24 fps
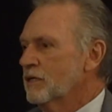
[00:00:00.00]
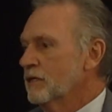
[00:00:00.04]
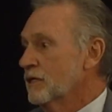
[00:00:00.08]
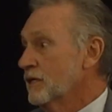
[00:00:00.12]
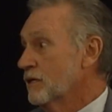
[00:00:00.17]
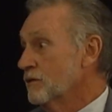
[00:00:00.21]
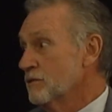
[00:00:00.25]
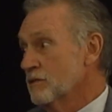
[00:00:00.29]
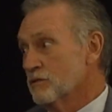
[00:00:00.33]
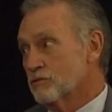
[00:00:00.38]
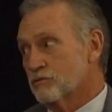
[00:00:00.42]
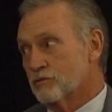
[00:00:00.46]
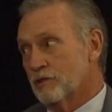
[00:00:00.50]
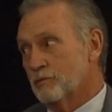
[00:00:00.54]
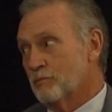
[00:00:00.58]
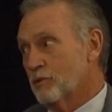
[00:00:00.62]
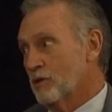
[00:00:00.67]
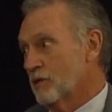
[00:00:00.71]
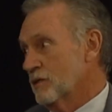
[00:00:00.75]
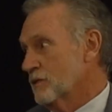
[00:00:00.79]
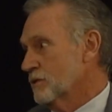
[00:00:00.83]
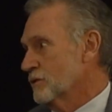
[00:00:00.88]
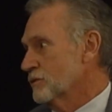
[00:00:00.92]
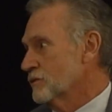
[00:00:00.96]
industry
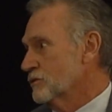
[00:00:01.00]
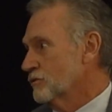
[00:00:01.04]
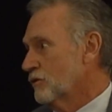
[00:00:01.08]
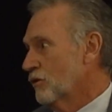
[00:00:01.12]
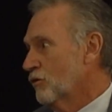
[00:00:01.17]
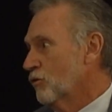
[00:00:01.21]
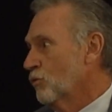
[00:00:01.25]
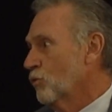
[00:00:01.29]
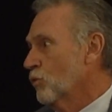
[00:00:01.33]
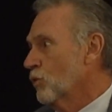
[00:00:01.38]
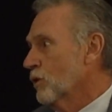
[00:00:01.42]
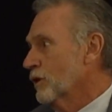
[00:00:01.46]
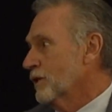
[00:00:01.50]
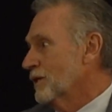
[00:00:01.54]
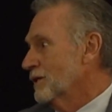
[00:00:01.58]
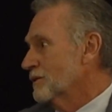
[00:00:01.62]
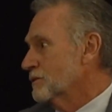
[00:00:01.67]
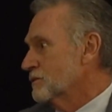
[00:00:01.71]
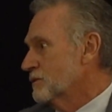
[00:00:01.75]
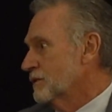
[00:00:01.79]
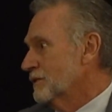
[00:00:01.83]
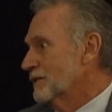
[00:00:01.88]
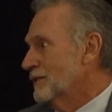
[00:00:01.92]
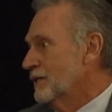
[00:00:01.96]
partners, all
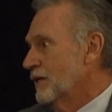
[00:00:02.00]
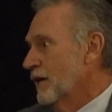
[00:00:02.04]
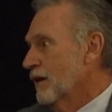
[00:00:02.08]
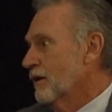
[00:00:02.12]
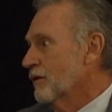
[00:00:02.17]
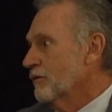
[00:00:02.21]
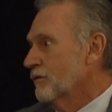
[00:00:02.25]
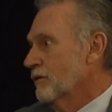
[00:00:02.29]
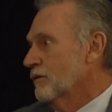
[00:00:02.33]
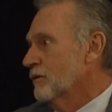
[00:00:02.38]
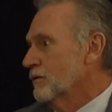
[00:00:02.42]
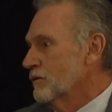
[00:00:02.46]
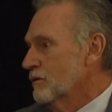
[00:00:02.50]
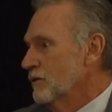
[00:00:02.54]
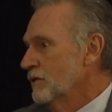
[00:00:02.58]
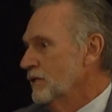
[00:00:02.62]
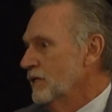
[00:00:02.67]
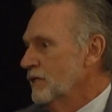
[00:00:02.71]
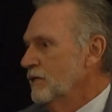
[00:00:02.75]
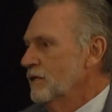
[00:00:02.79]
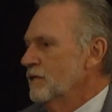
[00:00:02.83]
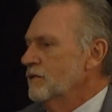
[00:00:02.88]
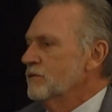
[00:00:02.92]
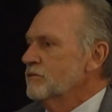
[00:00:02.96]
working together
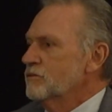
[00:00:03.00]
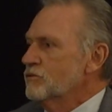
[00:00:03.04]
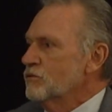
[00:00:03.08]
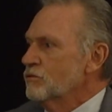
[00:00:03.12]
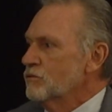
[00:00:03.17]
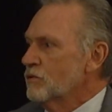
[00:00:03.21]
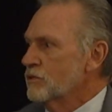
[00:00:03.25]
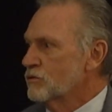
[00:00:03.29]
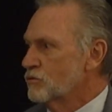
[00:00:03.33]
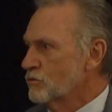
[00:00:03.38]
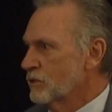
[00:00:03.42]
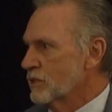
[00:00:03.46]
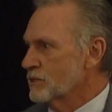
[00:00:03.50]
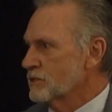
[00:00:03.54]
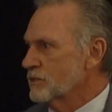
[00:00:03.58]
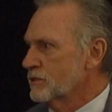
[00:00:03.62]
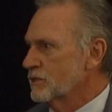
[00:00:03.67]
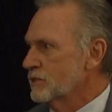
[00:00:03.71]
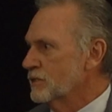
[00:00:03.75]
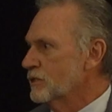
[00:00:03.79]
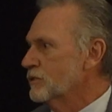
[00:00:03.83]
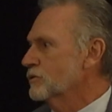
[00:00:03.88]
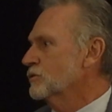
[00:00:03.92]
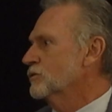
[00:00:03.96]
to address
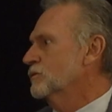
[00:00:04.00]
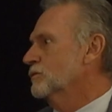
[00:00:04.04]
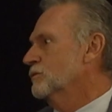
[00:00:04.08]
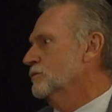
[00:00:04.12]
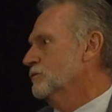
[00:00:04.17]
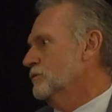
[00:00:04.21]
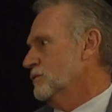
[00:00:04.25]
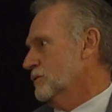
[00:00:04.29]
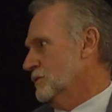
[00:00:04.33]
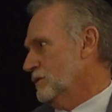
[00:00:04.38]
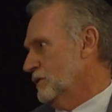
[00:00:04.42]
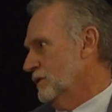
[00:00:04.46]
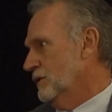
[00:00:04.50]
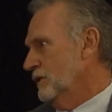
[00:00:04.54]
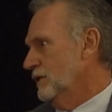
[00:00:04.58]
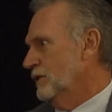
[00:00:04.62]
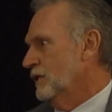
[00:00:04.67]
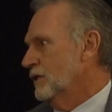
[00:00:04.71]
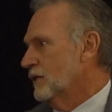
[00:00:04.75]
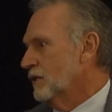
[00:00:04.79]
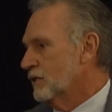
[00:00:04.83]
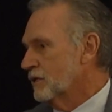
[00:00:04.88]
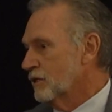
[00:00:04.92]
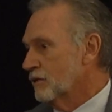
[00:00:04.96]
the issues.
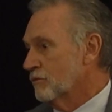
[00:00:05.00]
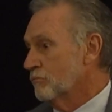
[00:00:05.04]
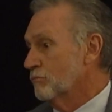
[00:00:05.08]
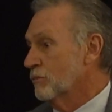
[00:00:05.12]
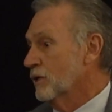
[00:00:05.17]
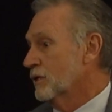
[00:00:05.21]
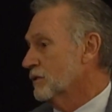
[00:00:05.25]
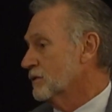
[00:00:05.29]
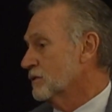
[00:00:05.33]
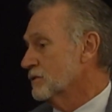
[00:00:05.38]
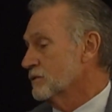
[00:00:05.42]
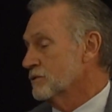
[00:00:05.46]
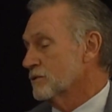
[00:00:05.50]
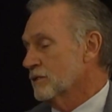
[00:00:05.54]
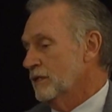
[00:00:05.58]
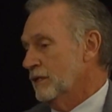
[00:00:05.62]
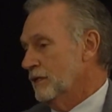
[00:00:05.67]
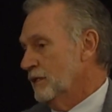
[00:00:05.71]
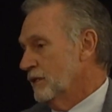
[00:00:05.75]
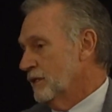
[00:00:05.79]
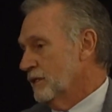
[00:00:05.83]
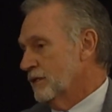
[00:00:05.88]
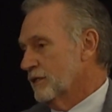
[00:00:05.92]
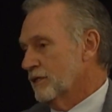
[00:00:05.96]
Because
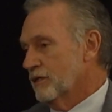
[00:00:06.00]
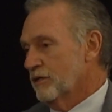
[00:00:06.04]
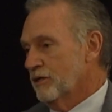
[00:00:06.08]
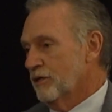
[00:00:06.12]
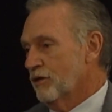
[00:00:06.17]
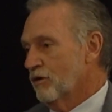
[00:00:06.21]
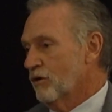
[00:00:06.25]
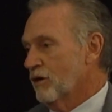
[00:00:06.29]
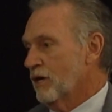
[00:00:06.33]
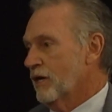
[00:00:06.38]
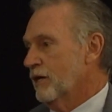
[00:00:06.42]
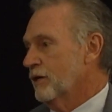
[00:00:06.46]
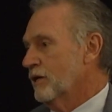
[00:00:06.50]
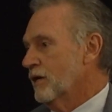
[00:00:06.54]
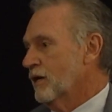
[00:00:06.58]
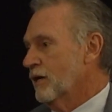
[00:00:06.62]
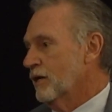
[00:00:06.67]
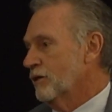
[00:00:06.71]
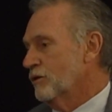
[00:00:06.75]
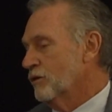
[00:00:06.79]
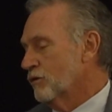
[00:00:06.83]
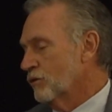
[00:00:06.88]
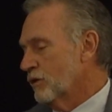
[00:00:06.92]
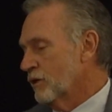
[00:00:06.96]

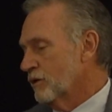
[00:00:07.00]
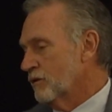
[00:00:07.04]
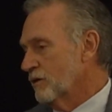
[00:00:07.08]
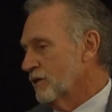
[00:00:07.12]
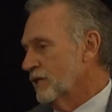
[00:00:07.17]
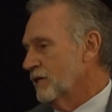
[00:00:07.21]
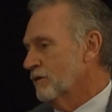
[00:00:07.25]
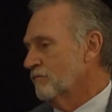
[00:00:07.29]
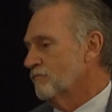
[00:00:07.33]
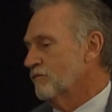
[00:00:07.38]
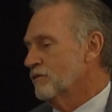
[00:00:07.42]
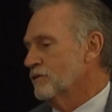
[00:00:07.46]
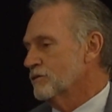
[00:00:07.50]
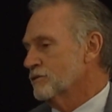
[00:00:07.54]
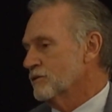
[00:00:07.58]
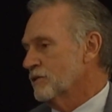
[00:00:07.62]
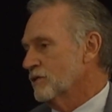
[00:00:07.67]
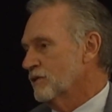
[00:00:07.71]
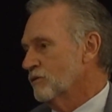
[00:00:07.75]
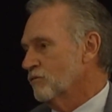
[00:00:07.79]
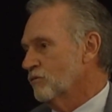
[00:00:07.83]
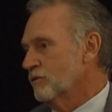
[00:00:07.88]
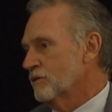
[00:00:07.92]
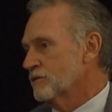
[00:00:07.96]
I know in
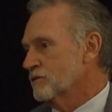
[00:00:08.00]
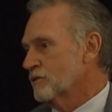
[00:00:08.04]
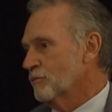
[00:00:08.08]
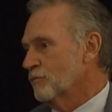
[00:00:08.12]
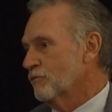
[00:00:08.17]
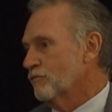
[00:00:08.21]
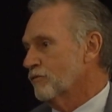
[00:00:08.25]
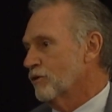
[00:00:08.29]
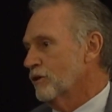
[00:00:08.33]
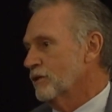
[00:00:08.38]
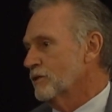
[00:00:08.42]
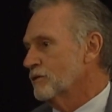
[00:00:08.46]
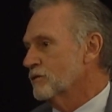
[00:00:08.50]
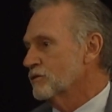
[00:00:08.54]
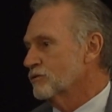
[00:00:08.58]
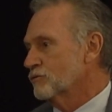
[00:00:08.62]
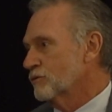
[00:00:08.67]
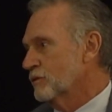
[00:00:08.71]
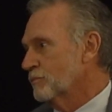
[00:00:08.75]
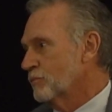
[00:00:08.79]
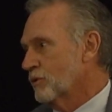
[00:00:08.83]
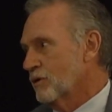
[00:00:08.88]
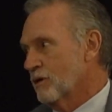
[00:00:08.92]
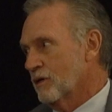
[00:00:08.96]
visiting with some of our
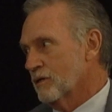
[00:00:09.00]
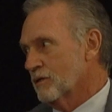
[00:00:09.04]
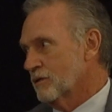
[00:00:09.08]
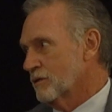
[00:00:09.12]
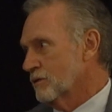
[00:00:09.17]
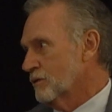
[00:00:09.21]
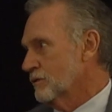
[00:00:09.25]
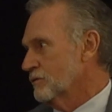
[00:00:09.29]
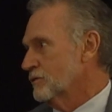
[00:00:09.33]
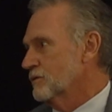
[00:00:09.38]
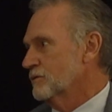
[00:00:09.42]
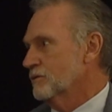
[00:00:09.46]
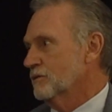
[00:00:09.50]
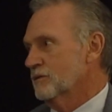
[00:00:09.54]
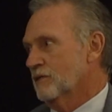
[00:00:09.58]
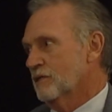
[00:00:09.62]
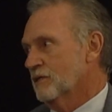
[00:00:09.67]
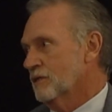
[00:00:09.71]
industry partners,